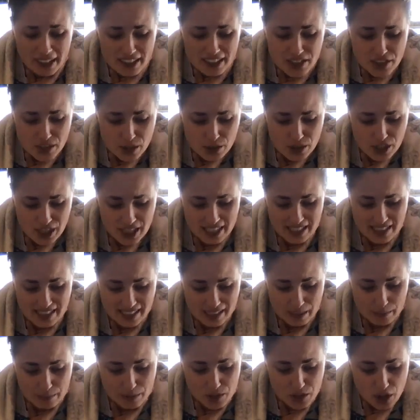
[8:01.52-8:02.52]
to show Jason
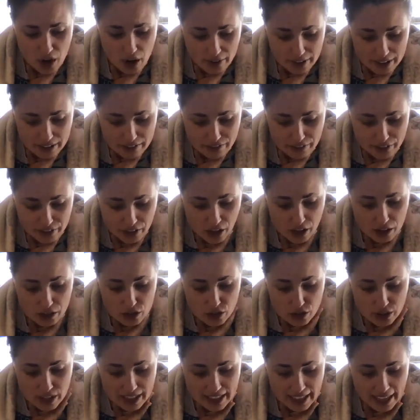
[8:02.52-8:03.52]
I'm sorry for not
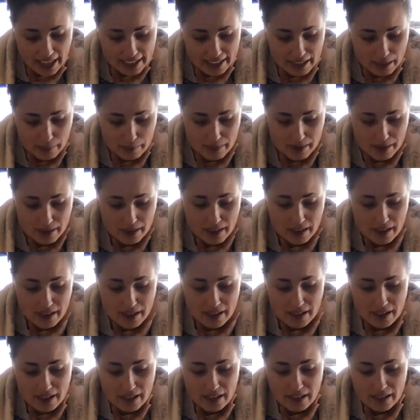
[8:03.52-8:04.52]
looking at him
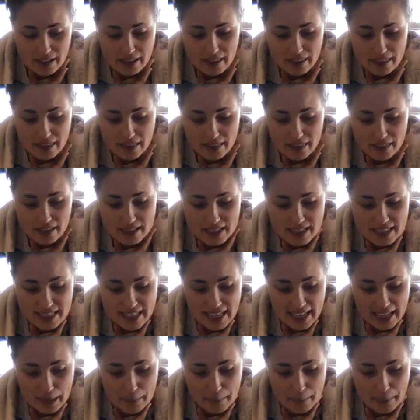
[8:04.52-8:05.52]
the
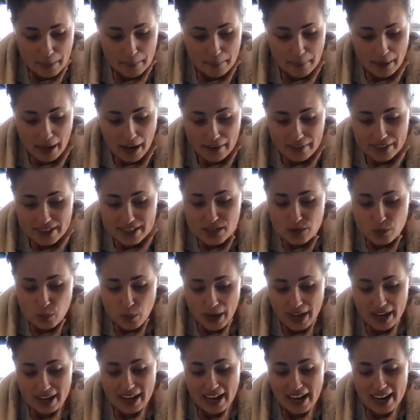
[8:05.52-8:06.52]
same embarrassed
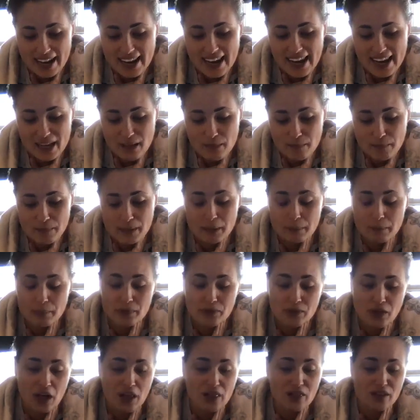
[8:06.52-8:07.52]
way I hate people
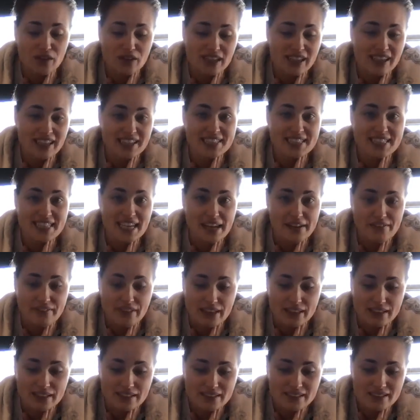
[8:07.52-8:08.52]
not looking at
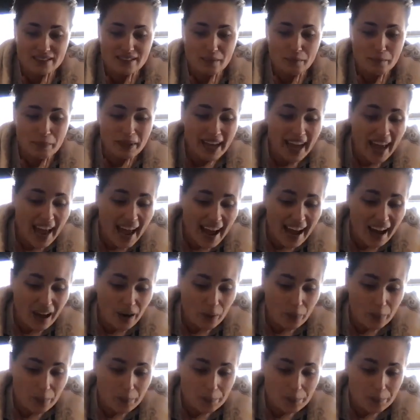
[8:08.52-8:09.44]
David. But how?